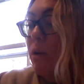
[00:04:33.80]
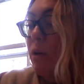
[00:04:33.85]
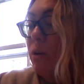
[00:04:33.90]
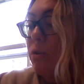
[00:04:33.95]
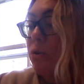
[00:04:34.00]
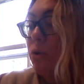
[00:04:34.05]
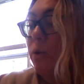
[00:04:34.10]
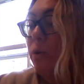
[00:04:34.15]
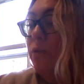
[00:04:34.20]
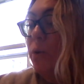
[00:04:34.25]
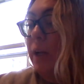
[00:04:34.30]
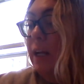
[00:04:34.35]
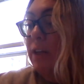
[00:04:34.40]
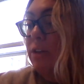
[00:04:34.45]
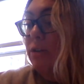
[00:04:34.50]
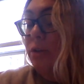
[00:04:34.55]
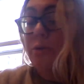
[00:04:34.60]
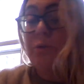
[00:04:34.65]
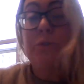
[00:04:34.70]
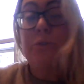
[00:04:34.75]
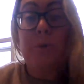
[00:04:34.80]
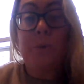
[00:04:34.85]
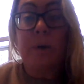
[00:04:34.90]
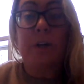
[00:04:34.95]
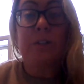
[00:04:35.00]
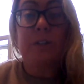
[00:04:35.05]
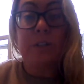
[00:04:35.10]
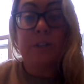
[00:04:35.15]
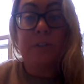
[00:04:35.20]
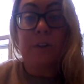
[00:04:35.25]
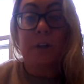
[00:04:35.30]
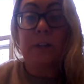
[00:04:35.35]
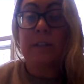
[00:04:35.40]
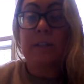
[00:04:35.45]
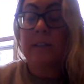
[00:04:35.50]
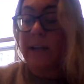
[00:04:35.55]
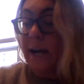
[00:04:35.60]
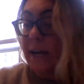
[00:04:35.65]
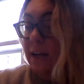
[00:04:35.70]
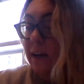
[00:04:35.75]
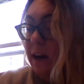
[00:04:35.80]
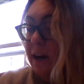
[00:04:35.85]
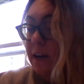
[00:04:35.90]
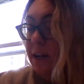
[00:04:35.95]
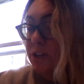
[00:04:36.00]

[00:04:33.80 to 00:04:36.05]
So if you can answer those 2 questions first. Sign on